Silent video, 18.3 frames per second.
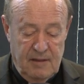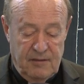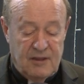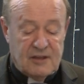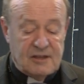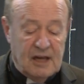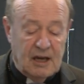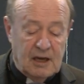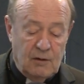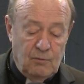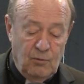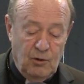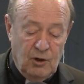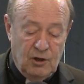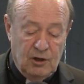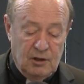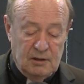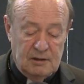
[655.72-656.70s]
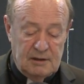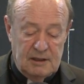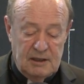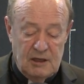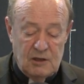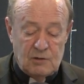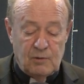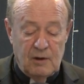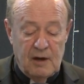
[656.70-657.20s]
The second world
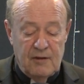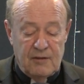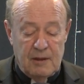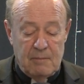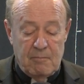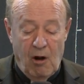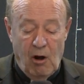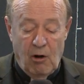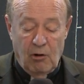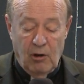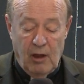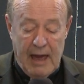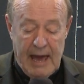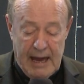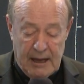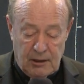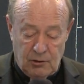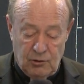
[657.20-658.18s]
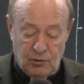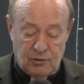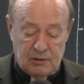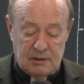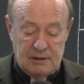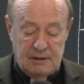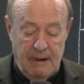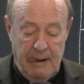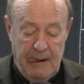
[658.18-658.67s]
is where the moral
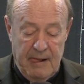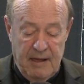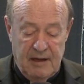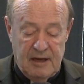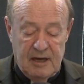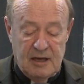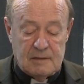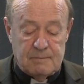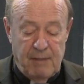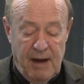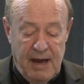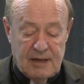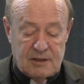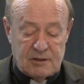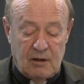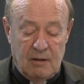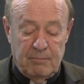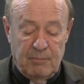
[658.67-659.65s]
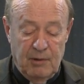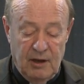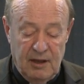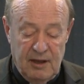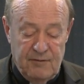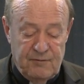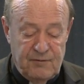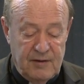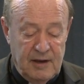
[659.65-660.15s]
outlook is based on
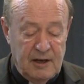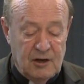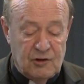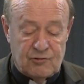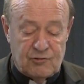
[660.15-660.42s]
belief in a